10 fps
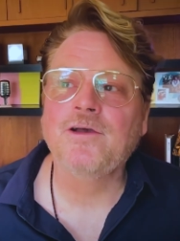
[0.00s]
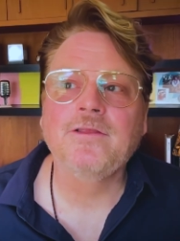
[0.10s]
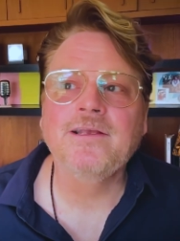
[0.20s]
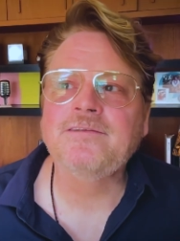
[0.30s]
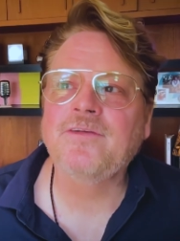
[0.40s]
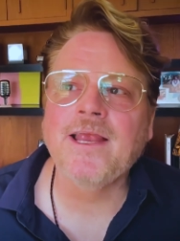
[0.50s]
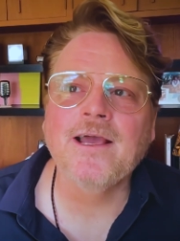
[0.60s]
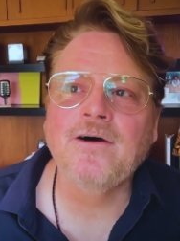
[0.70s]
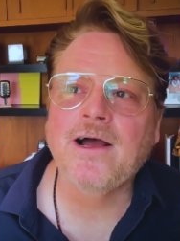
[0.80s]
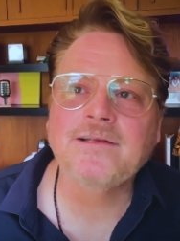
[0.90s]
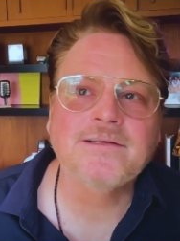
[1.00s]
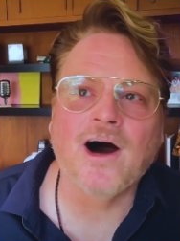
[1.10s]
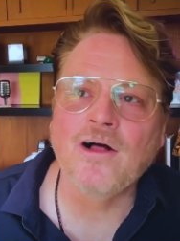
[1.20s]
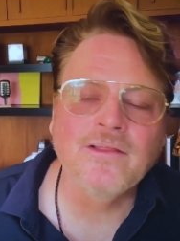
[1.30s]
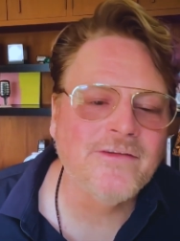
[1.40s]
So this video, as
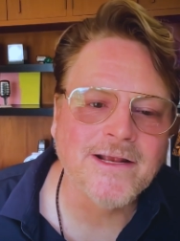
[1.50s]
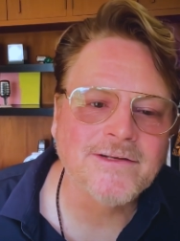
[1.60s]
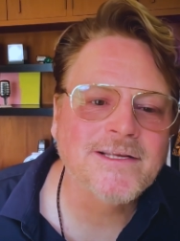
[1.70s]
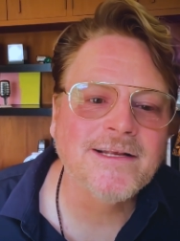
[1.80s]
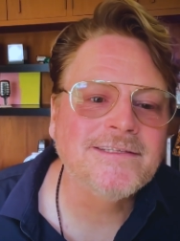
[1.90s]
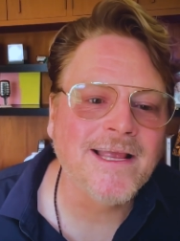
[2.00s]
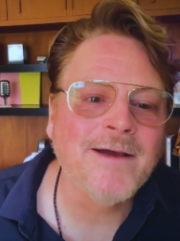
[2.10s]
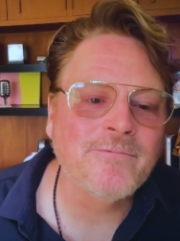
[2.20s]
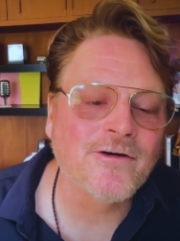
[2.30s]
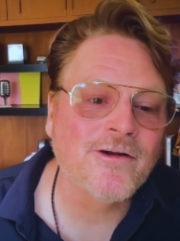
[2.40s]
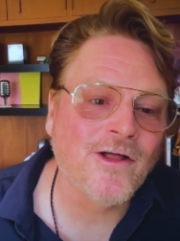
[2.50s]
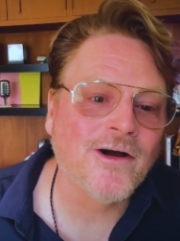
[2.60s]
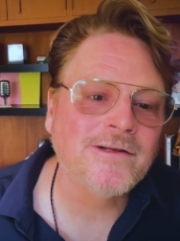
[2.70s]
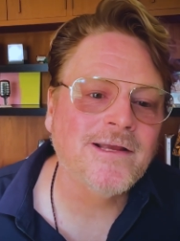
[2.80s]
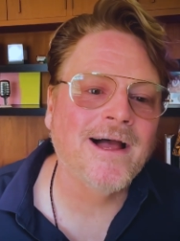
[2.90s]
all the videos, they stay up for a
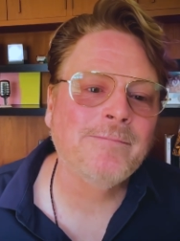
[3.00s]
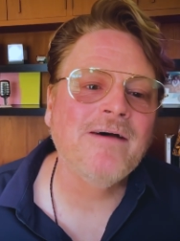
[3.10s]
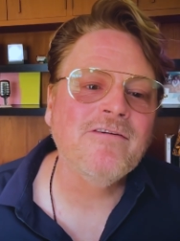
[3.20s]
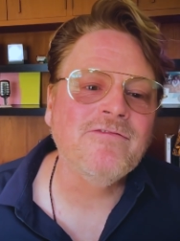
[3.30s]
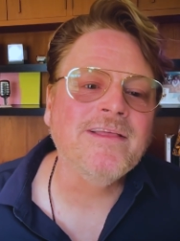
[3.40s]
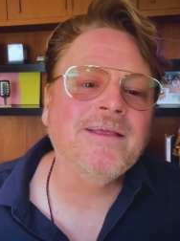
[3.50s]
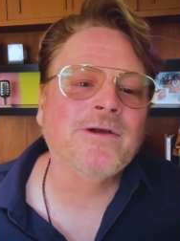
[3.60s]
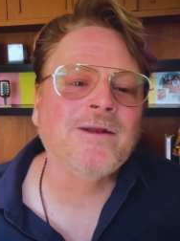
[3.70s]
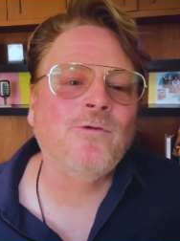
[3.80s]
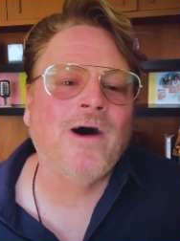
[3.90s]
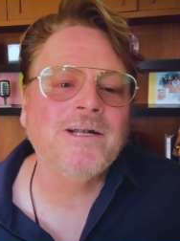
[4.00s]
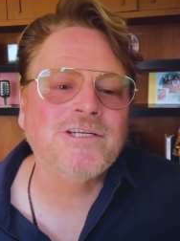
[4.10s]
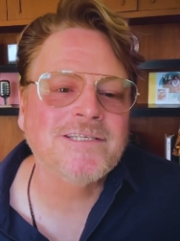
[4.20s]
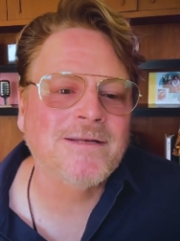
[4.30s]
long time. I have a feeling we're going to watch